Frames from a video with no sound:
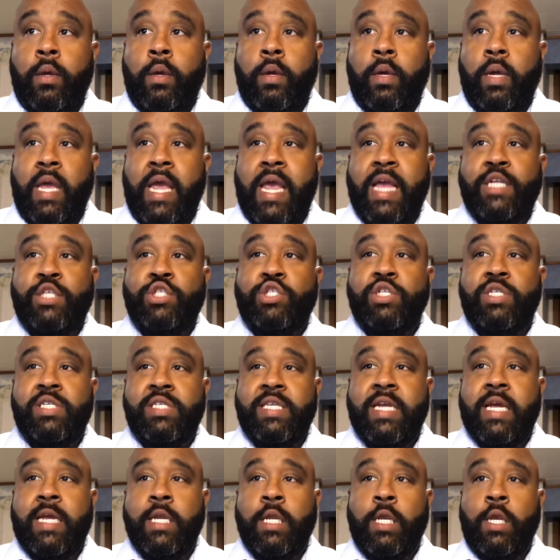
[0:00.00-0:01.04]
It should
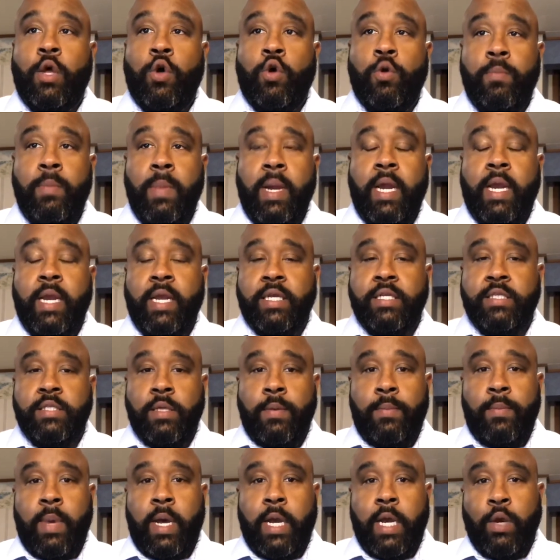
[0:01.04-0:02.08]
stand alone, meaning
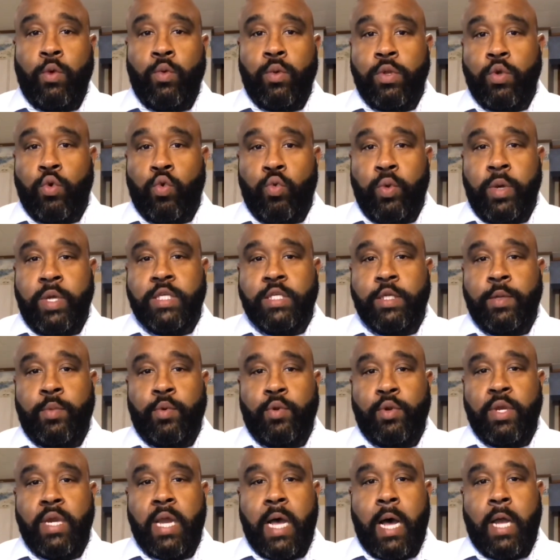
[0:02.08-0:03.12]
somebody with a reasonable
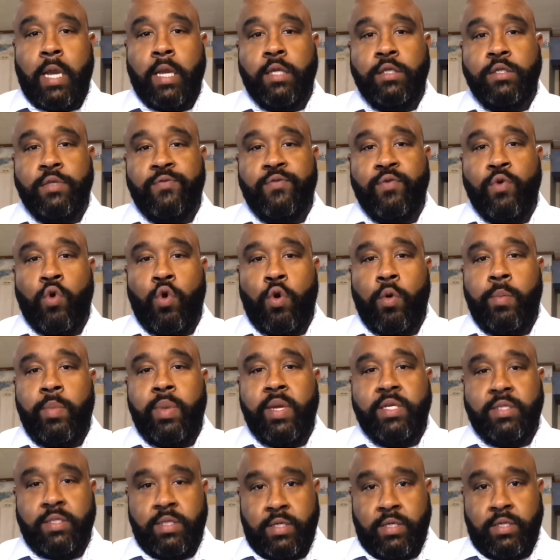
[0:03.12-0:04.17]
knowledge of your
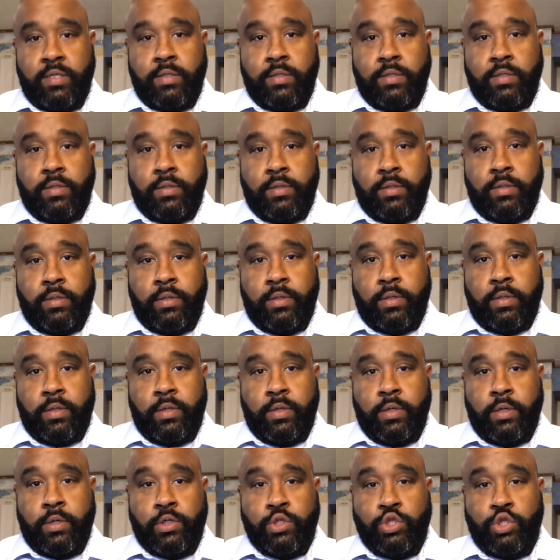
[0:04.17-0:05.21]
business
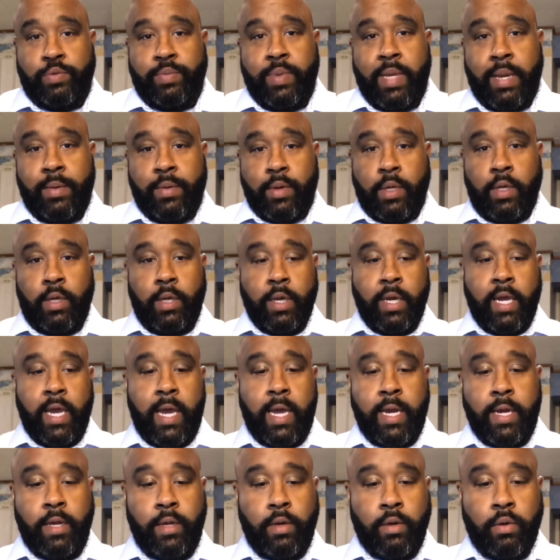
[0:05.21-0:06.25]
should be able to look at
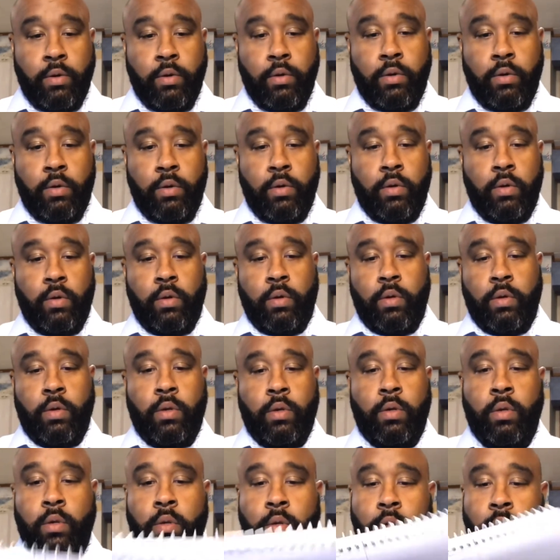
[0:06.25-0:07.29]
it,
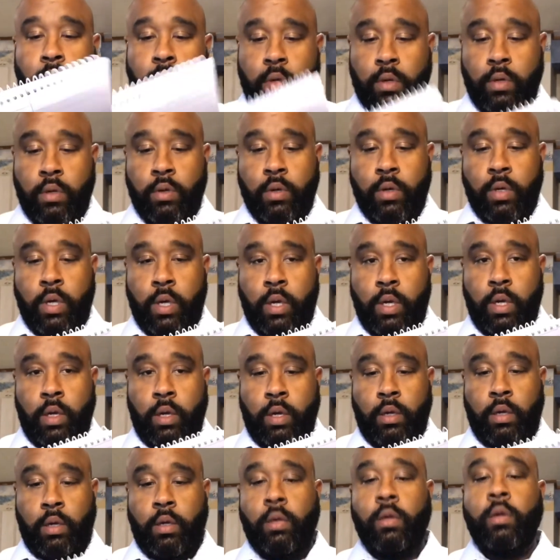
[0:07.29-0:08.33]

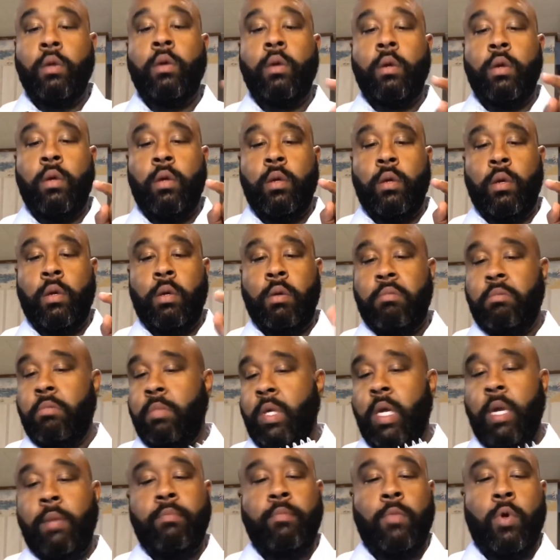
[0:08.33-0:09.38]
okay?
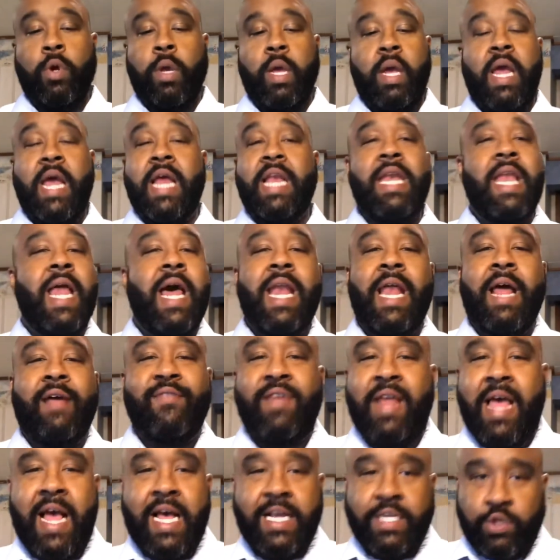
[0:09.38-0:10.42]
Yep, okay, and not have to
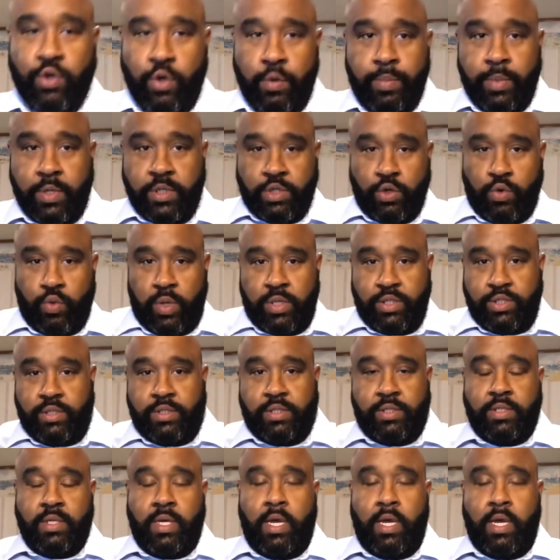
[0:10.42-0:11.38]
ask you a bunch of questions.